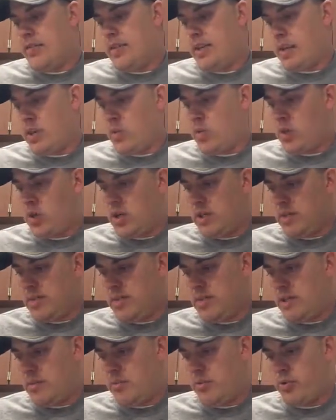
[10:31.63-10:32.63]
there
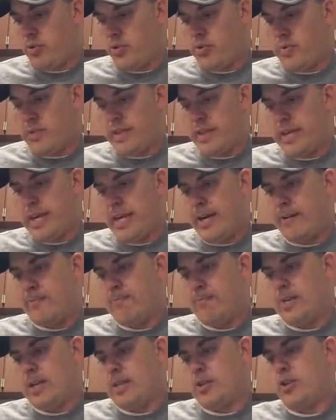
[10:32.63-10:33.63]
was improvement there.
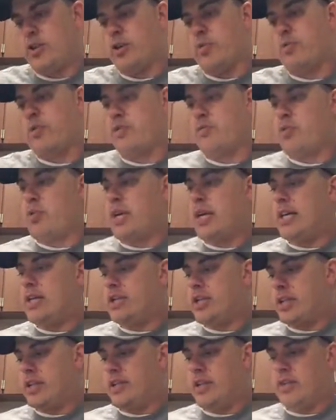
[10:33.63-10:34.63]
In terms of
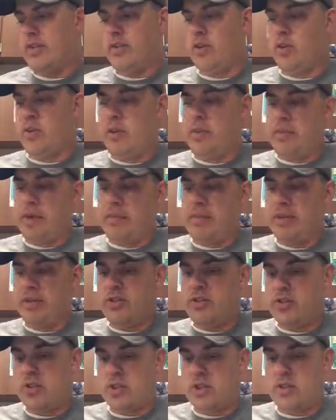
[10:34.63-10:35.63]
projects, even though we maybe
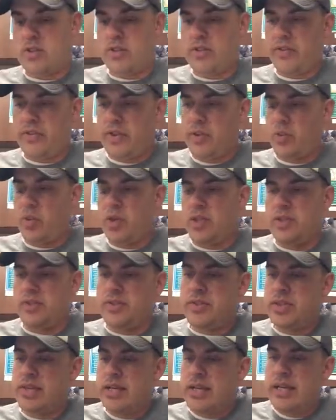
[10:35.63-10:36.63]
struggled, there
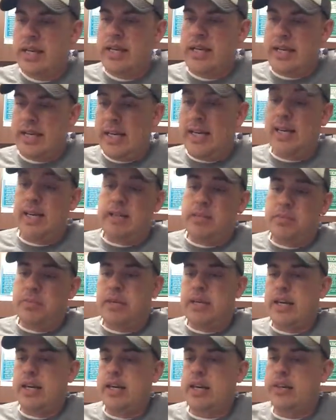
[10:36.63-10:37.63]
was, in the
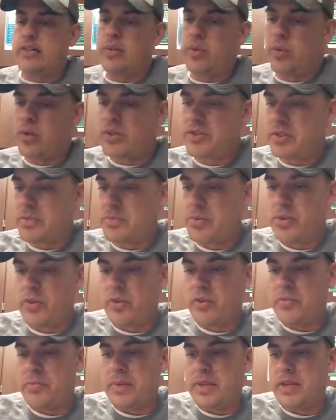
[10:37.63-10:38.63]
beginning, there was
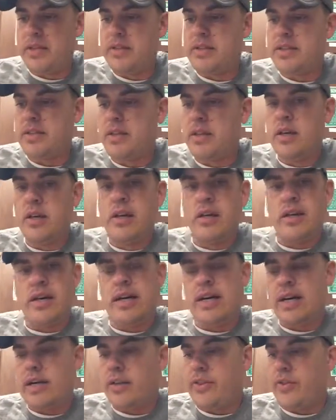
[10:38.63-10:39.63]
improvement
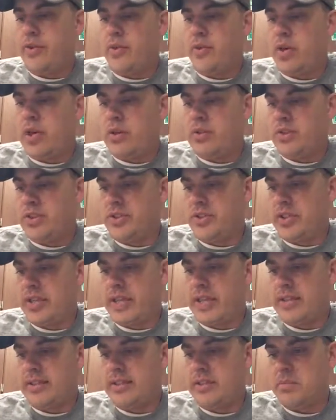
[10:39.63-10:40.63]
throughout. Just
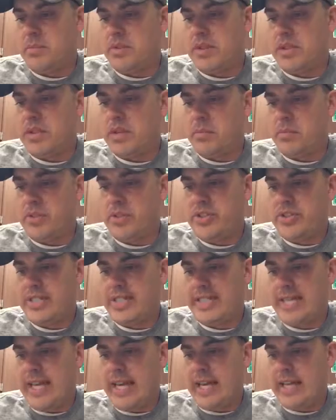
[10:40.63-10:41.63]
looking at some of the numbers
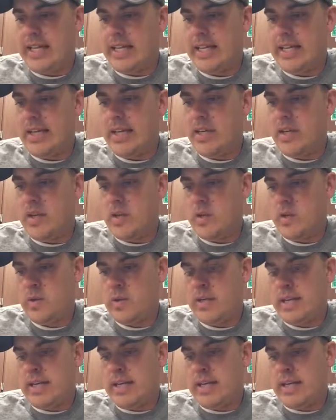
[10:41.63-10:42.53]
and data here,